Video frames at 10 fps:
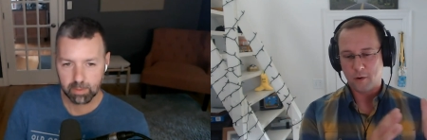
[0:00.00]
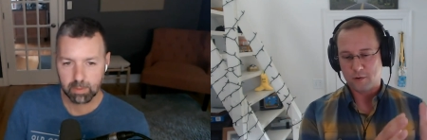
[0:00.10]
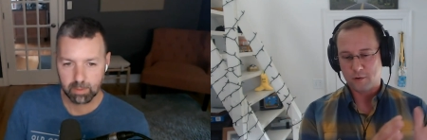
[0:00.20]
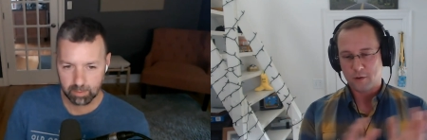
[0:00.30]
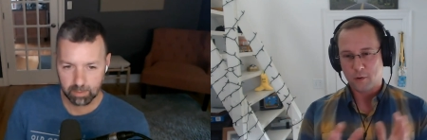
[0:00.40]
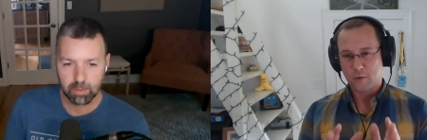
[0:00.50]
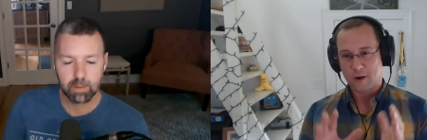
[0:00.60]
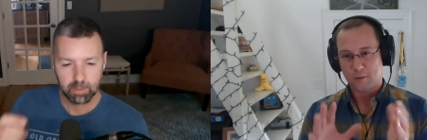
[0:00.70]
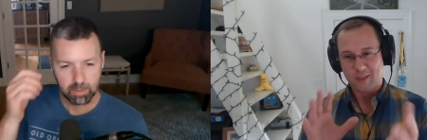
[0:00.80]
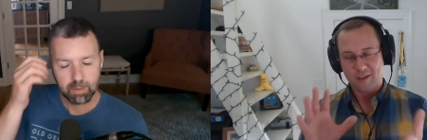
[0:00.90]
Speaker 1: go and do their
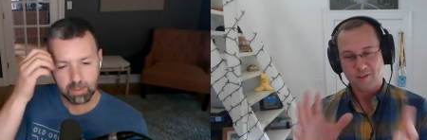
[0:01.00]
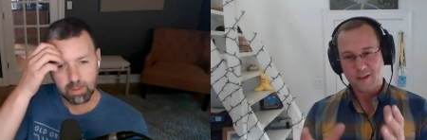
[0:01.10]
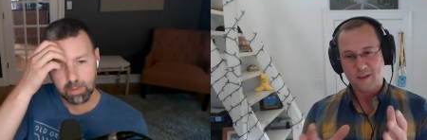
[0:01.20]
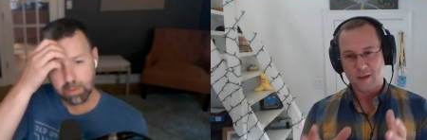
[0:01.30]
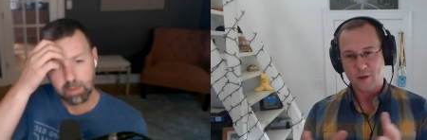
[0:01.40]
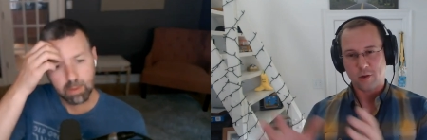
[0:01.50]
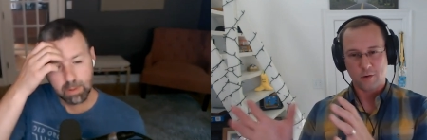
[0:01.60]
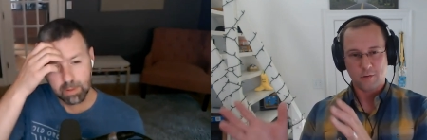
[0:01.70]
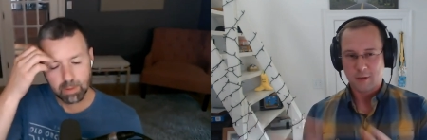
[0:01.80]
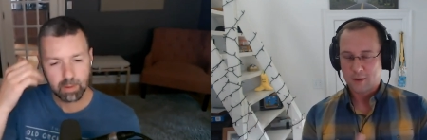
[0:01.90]
work. And when they see the
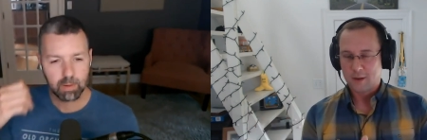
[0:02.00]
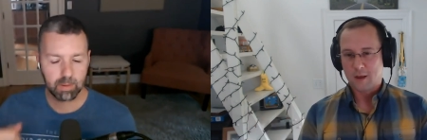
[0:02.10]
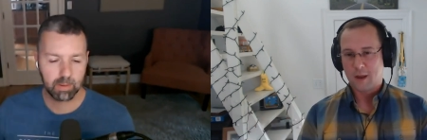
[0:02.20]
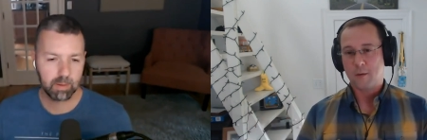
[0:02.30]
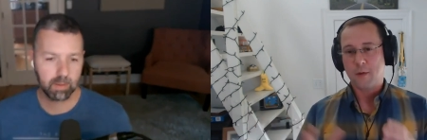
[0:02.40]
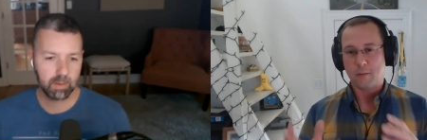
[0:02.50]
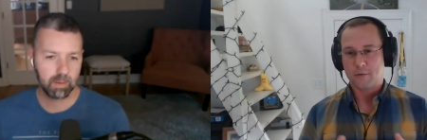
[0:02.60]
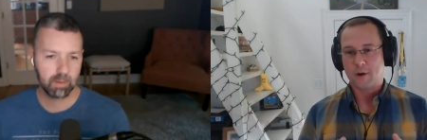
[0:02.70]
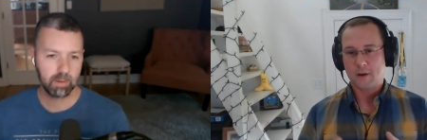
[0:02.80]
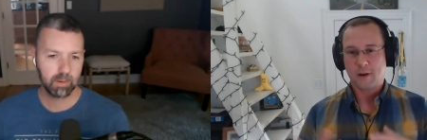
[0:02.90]
issue come
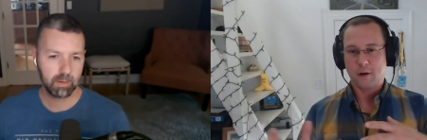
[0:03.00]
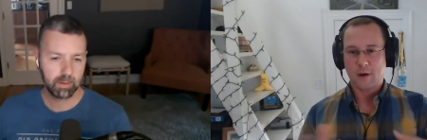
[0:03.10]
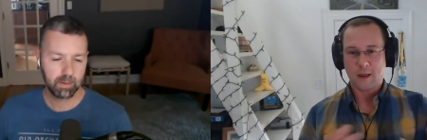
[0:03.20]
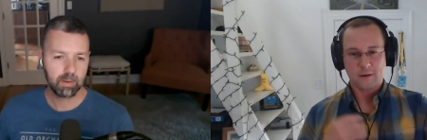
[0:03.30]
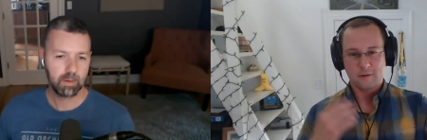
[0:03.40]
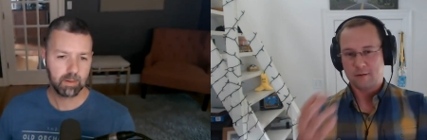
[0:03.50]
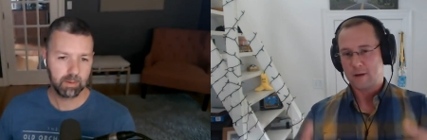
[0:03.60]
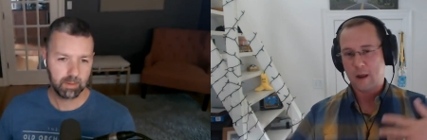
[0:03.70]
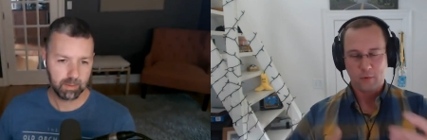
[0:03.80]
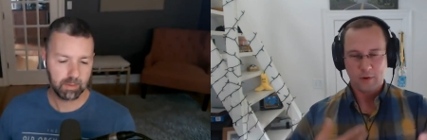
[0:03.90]
up, right, you know,
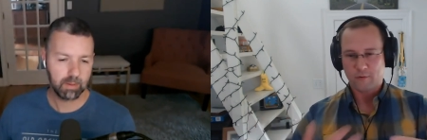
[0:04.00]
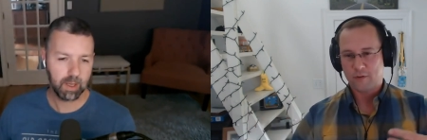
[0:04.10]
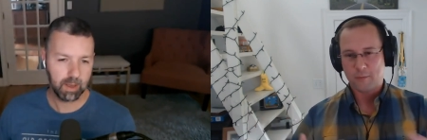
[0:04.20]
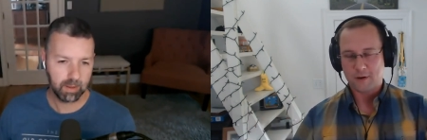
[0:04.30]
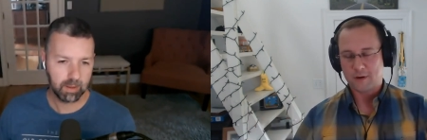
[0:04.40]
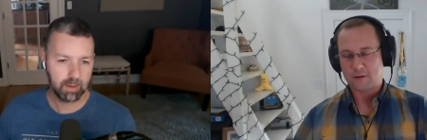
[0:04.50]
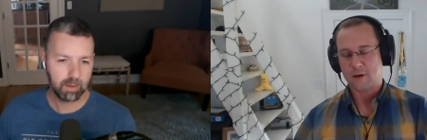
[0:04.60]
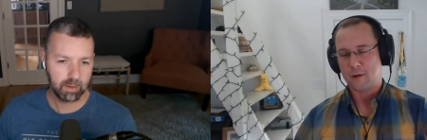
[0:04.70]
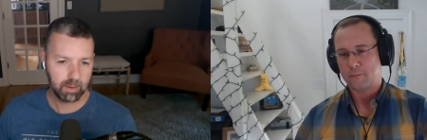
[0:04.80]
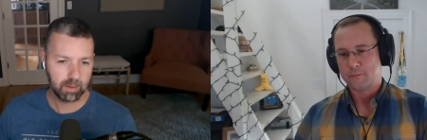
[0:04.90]
and uh, we yeah. respond in
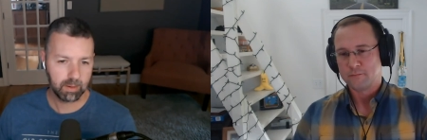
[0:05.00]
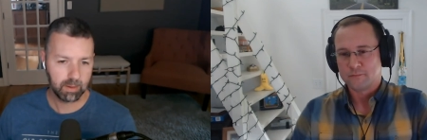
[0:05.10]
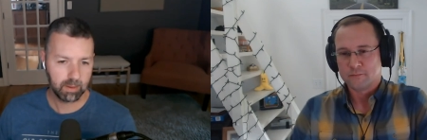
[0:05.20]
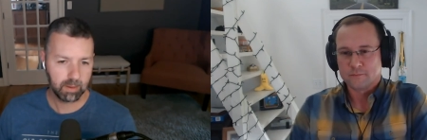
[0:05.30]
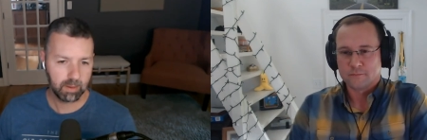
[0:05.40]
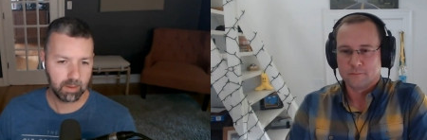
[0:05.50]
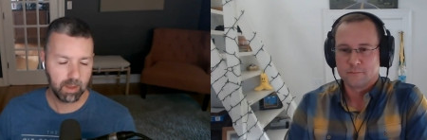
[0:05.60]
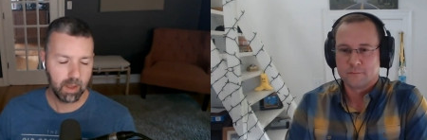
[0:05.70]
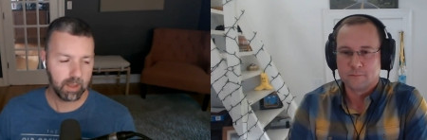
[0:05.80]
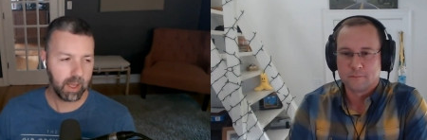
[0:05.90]
time.
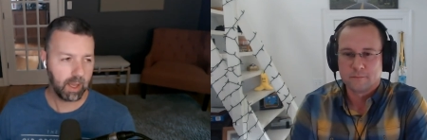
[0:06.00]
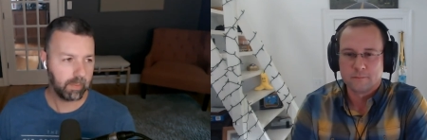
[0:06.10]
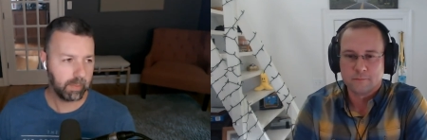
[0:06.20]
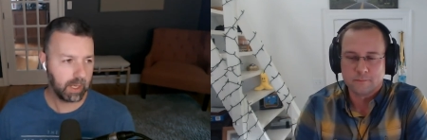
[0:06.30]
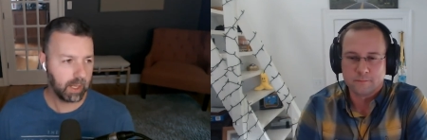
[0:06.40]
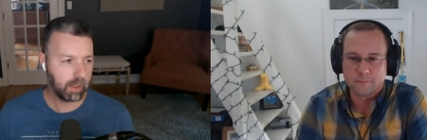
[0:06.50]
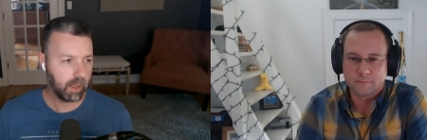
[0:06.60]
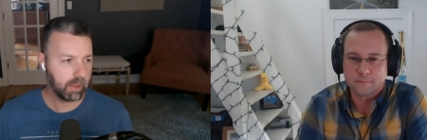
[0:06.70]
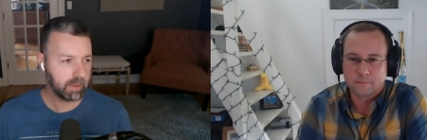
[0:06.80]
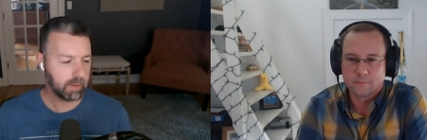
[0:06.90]
Speaker 2: Yeah, I mean,
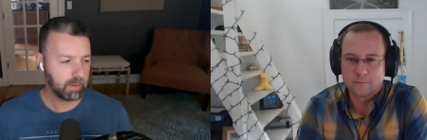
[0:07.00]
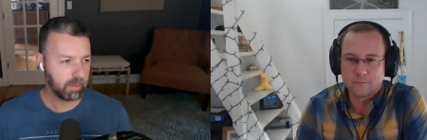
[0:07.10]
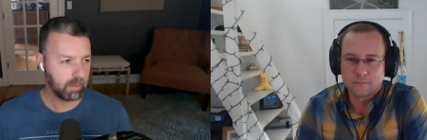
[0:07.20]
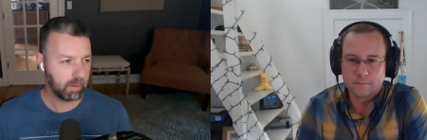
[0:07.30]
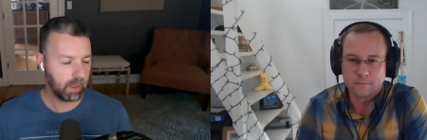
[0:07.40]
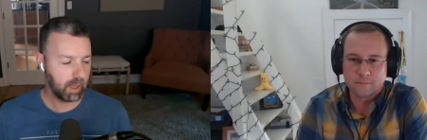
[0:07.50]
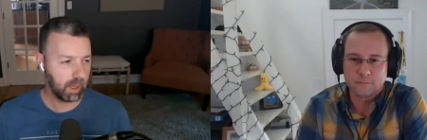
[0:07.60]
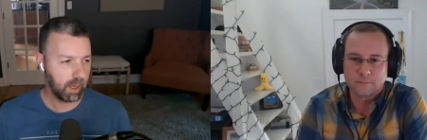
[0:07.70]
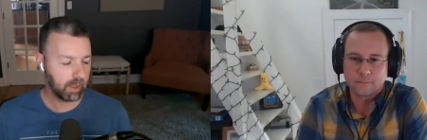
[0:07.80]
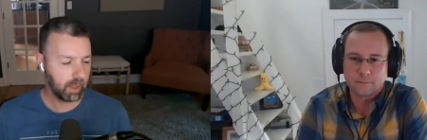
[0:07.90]
and it's
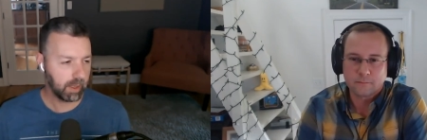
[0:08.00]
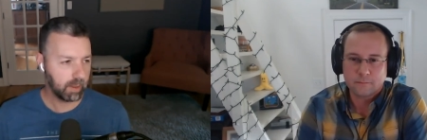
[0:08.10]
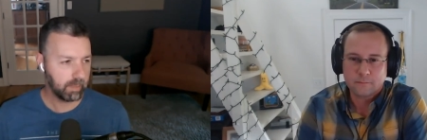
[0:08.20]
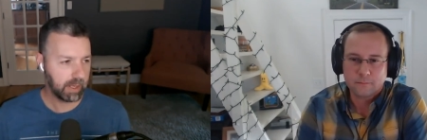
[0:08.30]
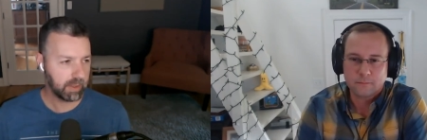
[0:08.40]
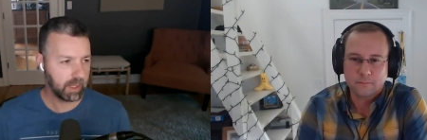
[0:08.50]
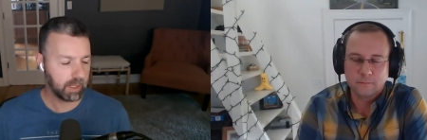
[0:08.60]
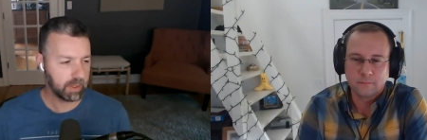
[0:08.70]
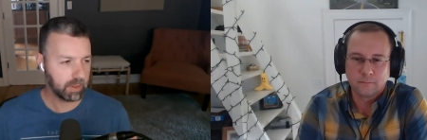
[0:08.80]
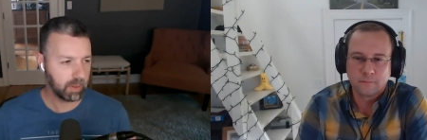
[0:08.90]
I, I can imagine that
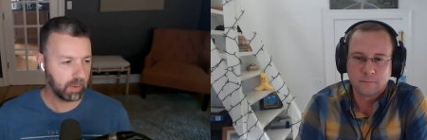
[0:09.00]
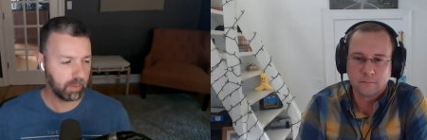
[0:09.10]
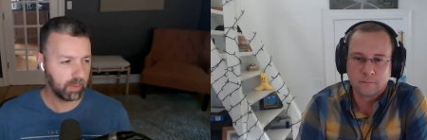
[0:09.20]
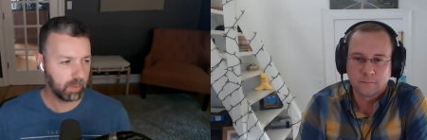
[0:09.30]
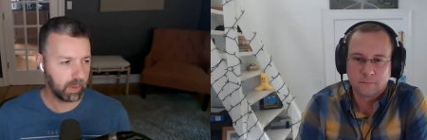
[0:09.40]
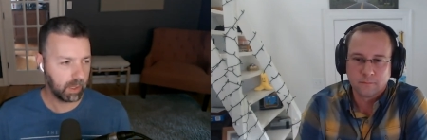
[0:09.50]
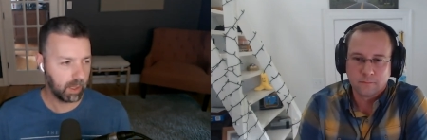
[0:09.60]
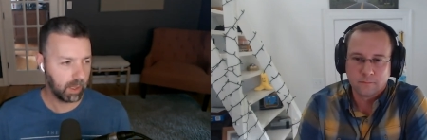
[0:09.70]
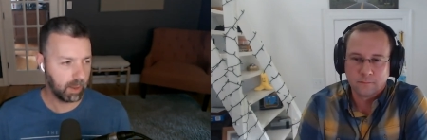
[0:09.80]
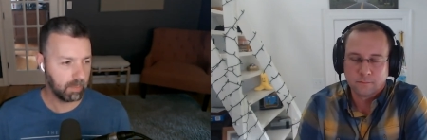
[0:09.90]
it's so
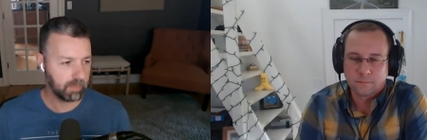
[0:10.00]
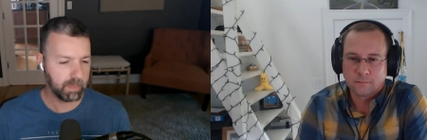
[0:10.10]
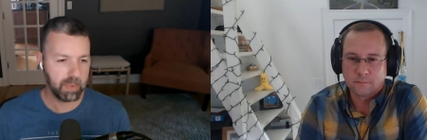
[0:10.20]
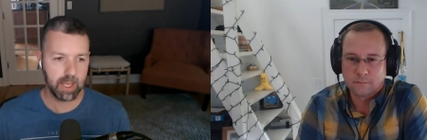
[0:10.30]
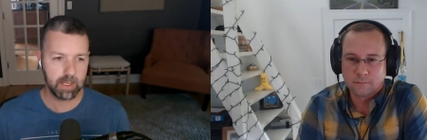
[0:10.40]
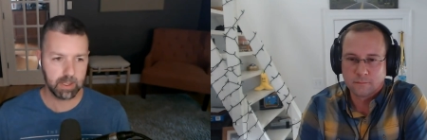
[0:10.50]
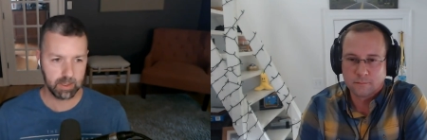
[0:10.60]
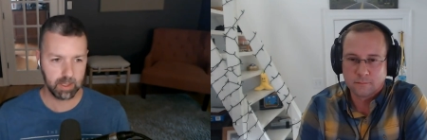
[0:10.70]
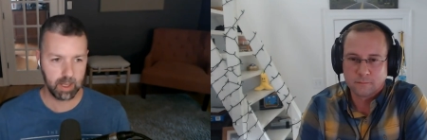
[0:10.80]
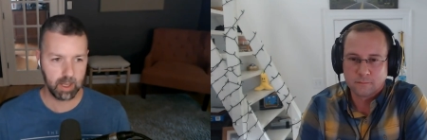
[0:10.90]
um,
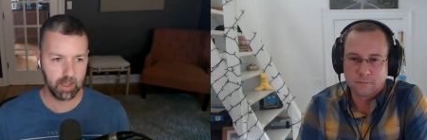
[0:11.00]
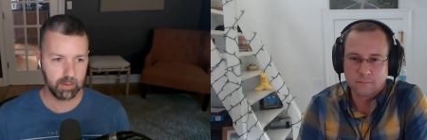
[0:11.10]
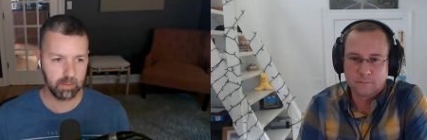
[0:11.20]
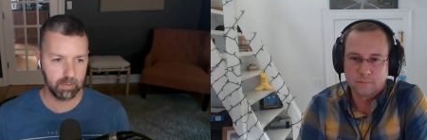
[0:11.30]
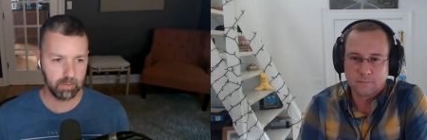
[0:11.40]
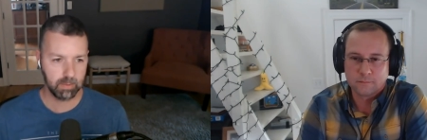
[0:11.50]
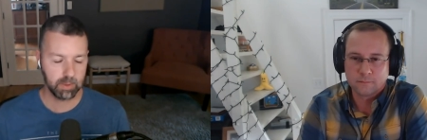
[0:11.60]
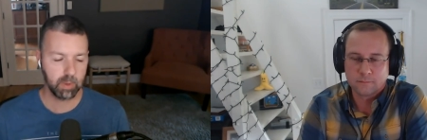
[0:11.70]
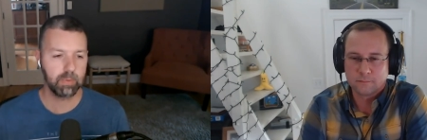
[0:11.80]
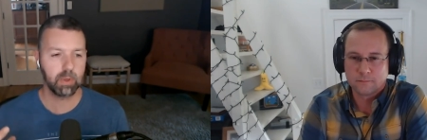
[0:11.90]
dependent on. So